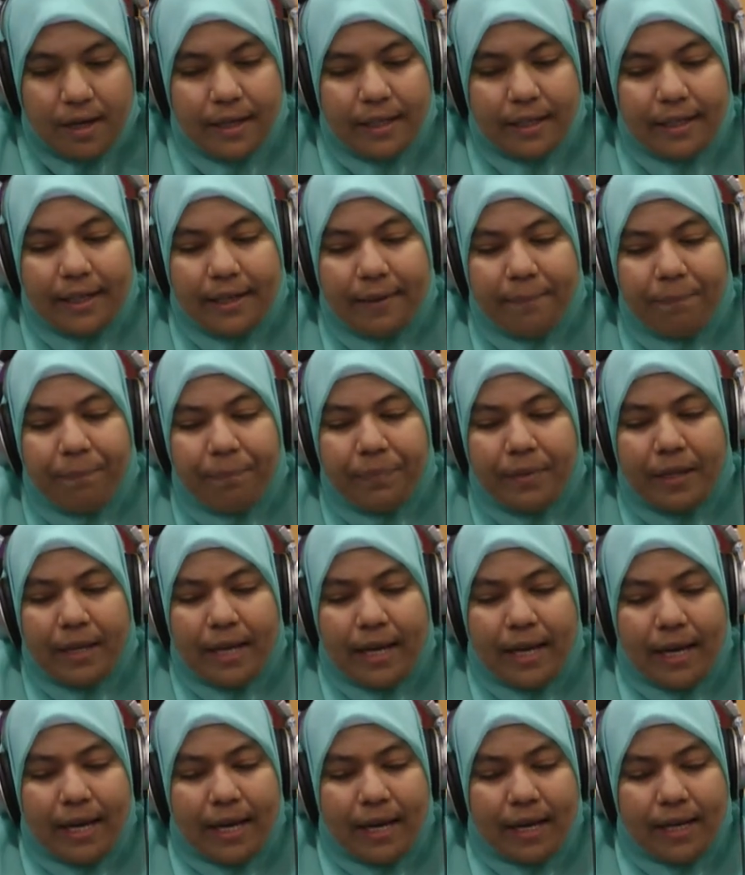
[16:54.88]
Yeah,
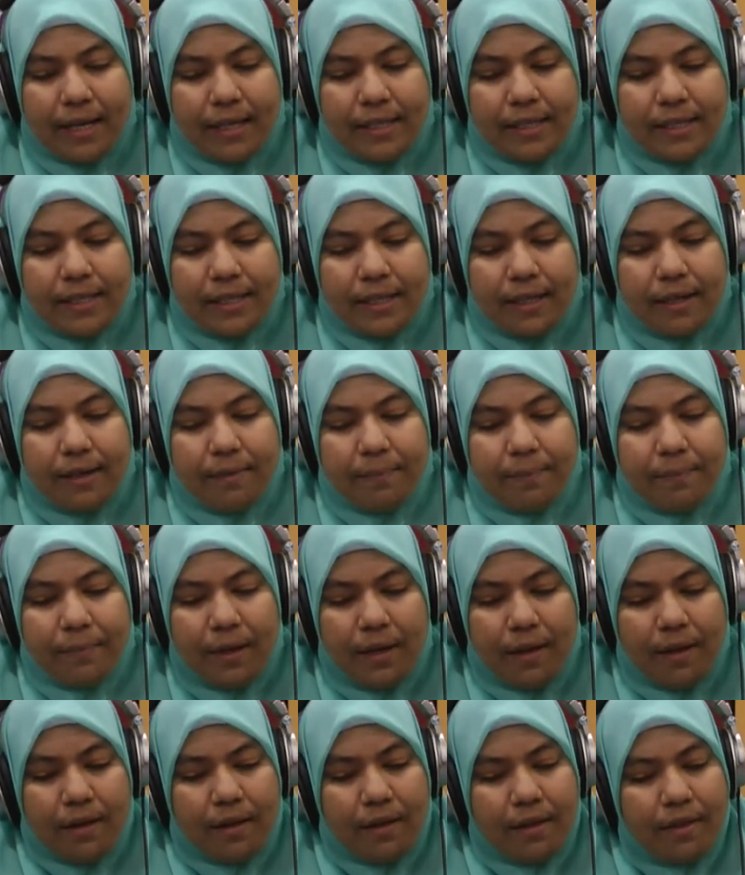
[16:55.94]
and
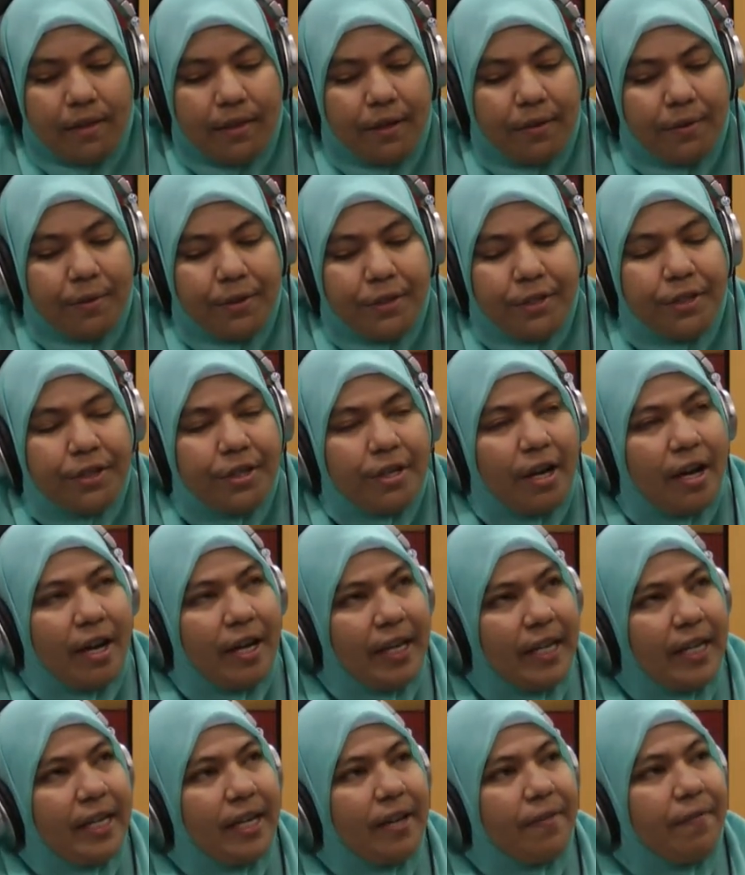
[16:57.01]
there is
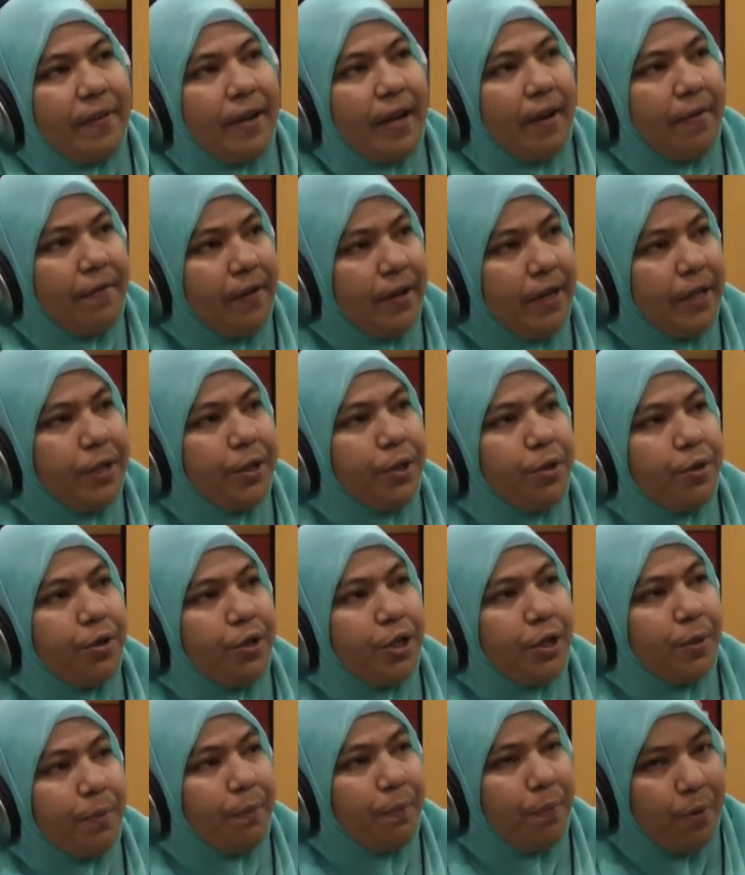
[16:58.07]
not enough evidence to
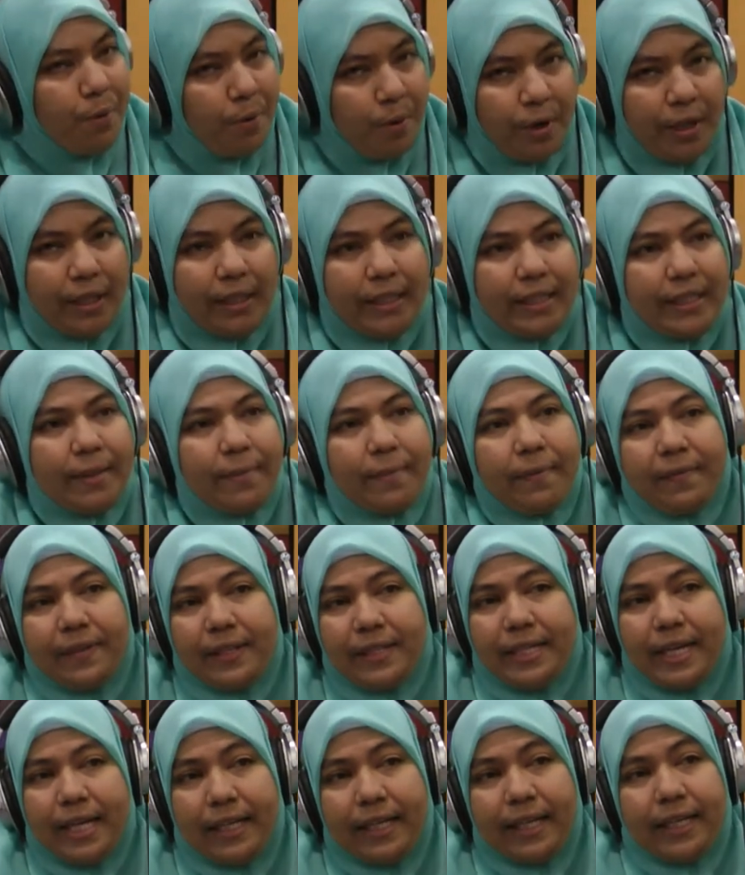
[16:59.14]
support some of the
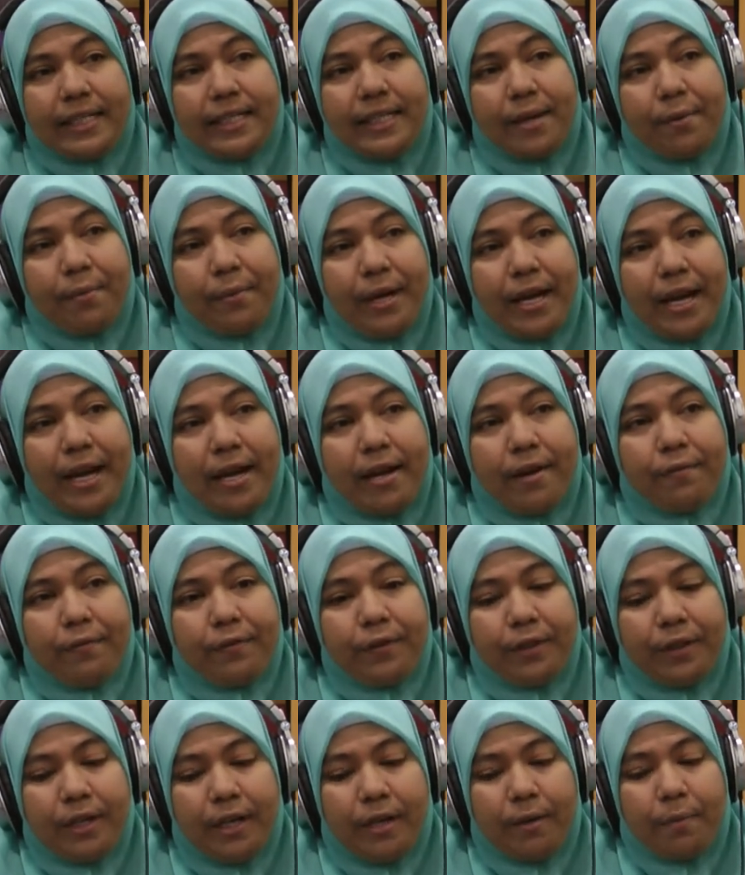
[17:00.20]
techniques that we have
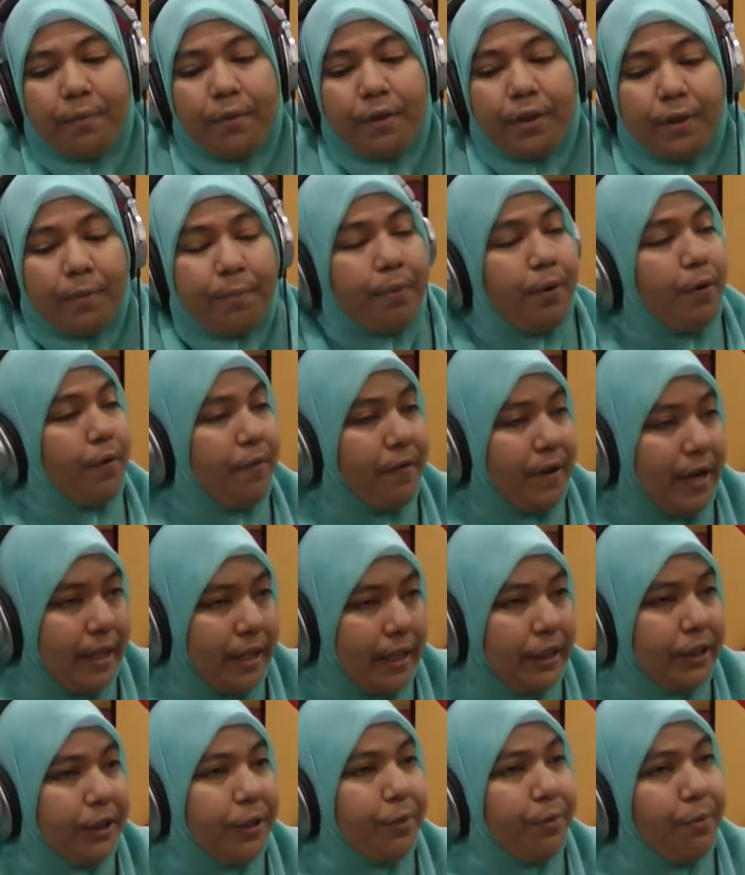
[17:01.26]
to help with the
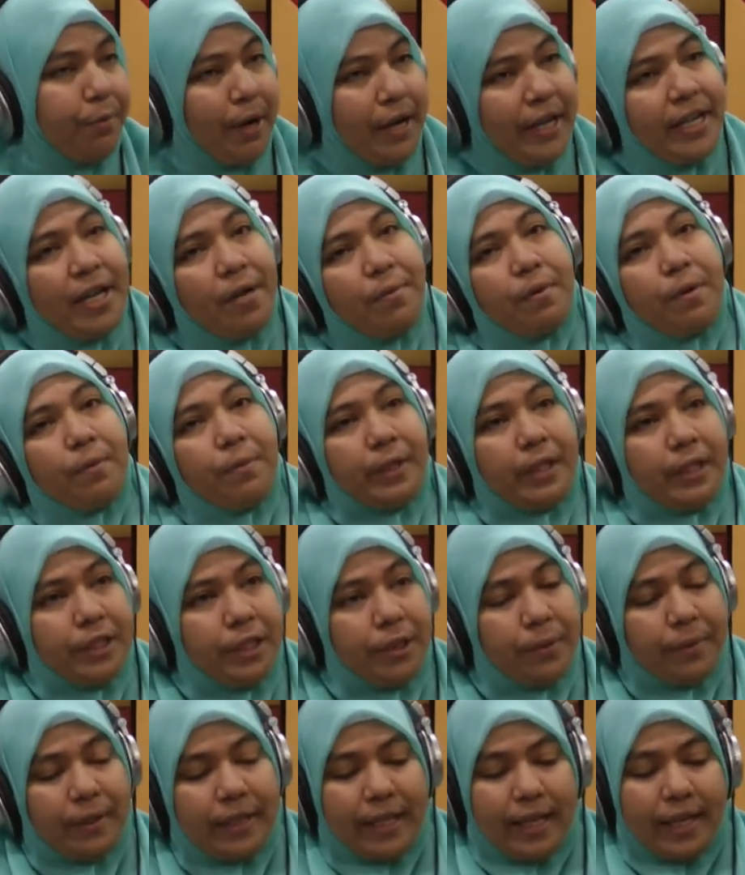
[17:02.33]
profiling. So right now what we
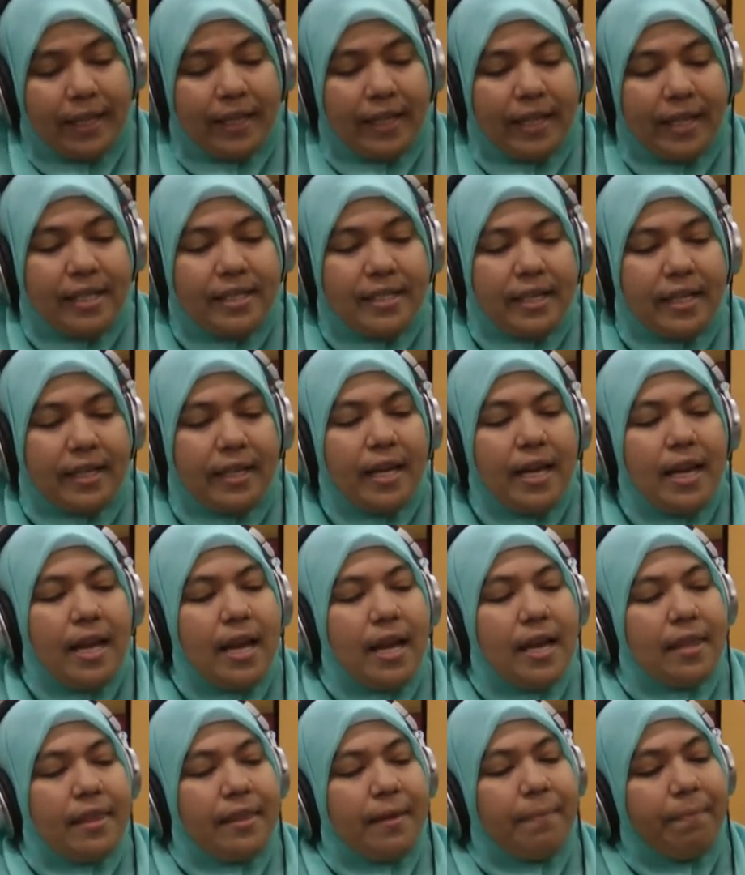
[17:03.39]
do, again, like I said,
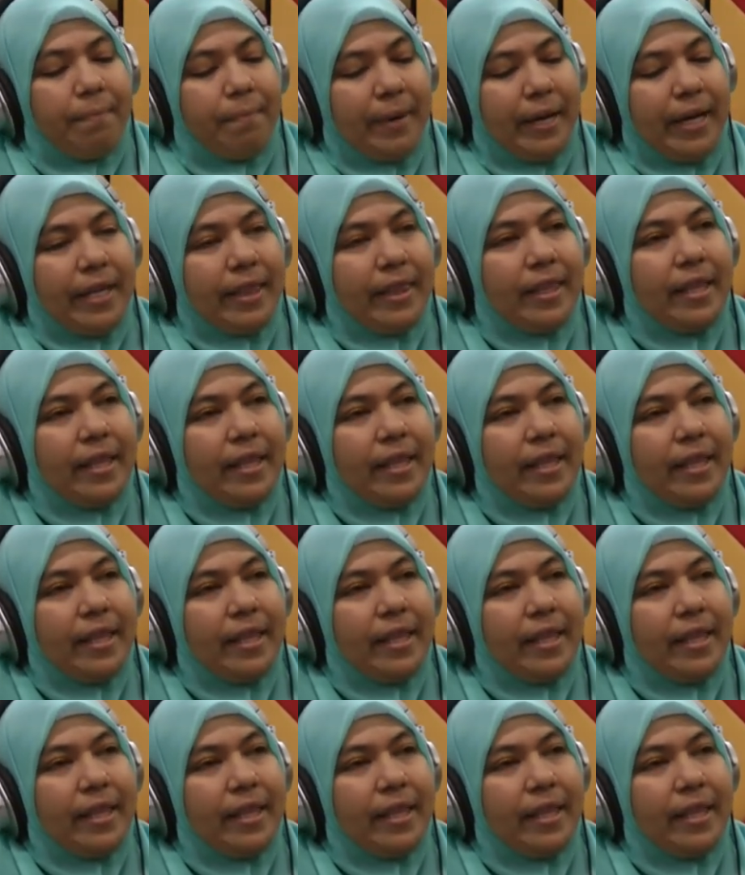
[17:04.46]
the main